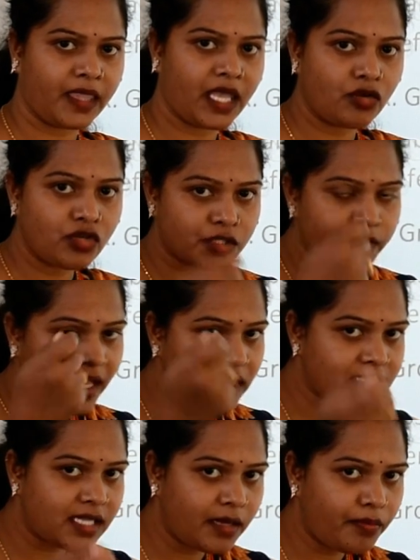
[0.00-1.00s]
Can you smell
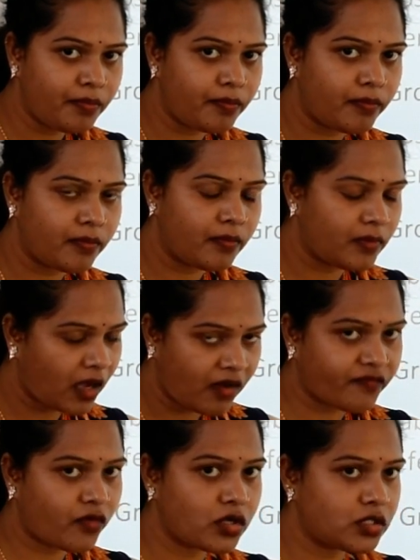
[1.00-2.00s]
the sleep?
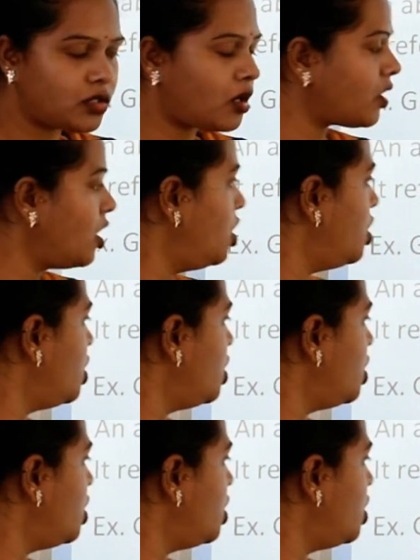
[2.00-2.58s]
Of course not.